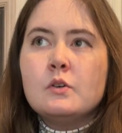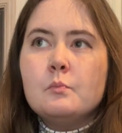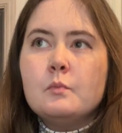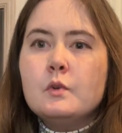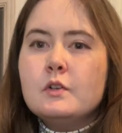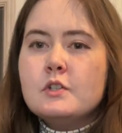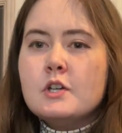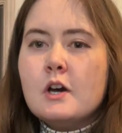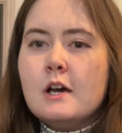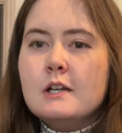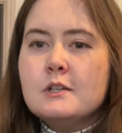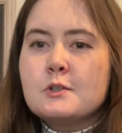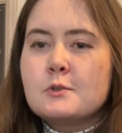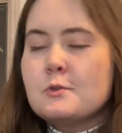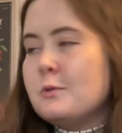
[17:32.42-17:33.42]
not
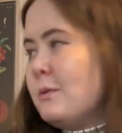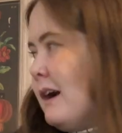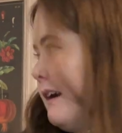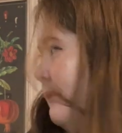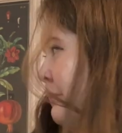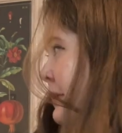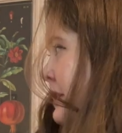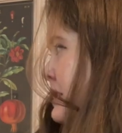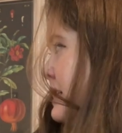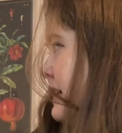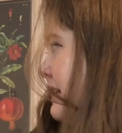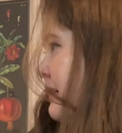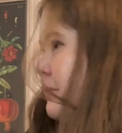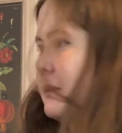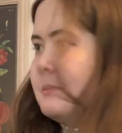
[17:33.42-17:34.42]
entirely sure where I've put
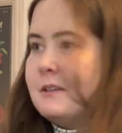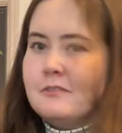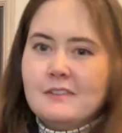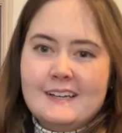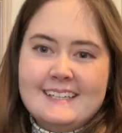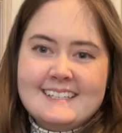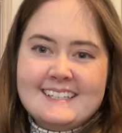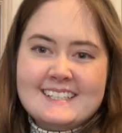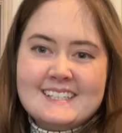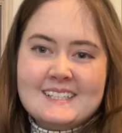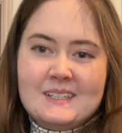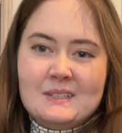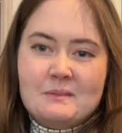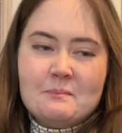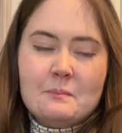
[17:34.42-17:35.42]
it. I'll probably find it
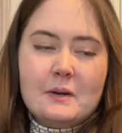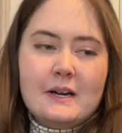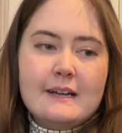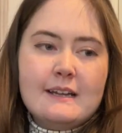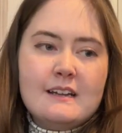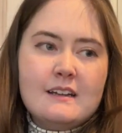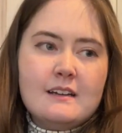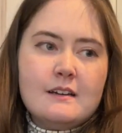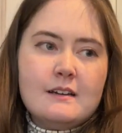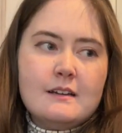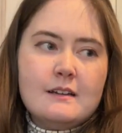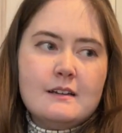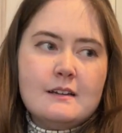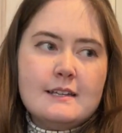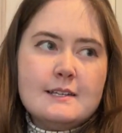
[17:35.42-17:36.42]
soon, but
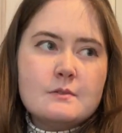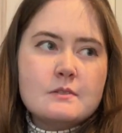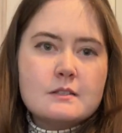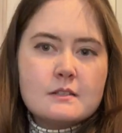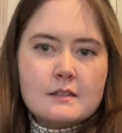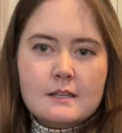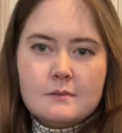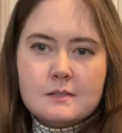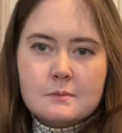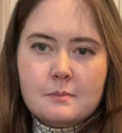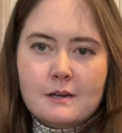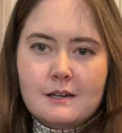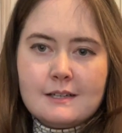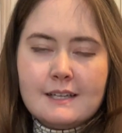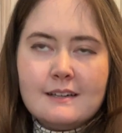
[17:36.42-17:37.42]
it was a
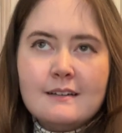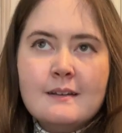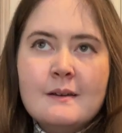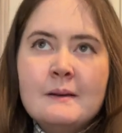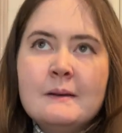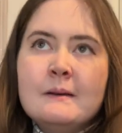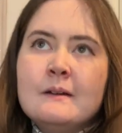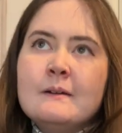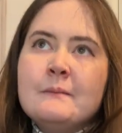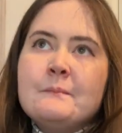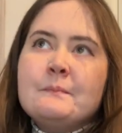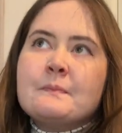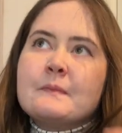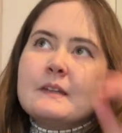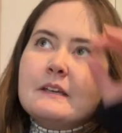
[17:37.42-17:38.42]
bargain.
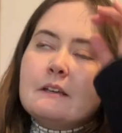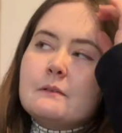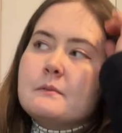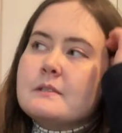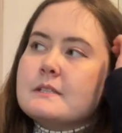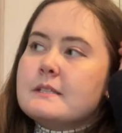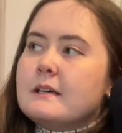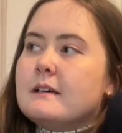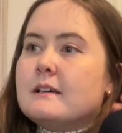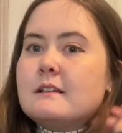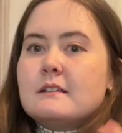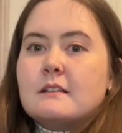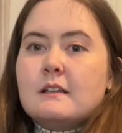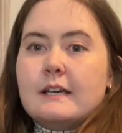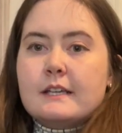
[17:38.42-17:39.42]
It was
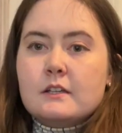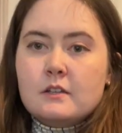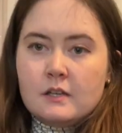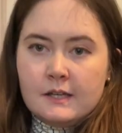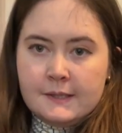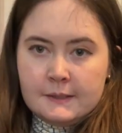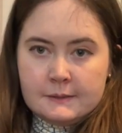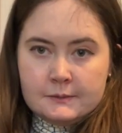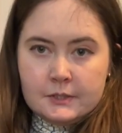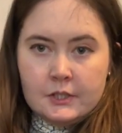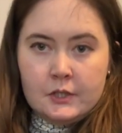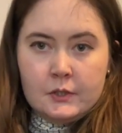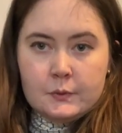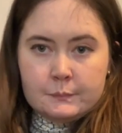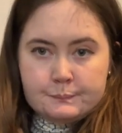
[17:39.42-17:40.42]
like, you
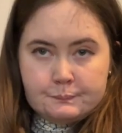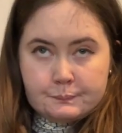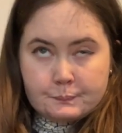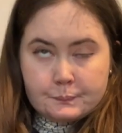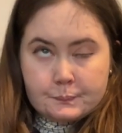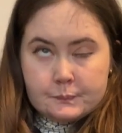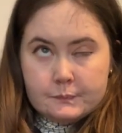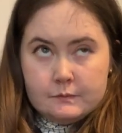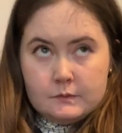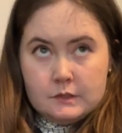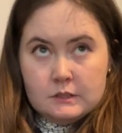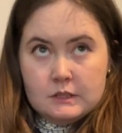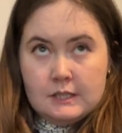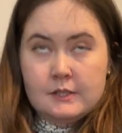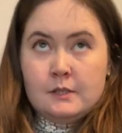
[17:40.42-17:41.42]
know,
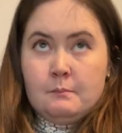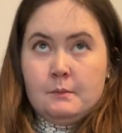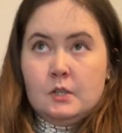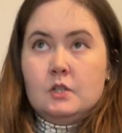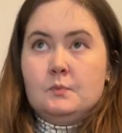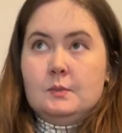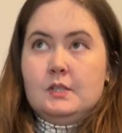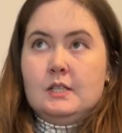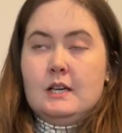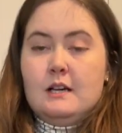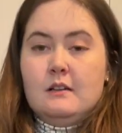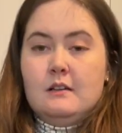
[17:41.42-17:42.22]
at the moment,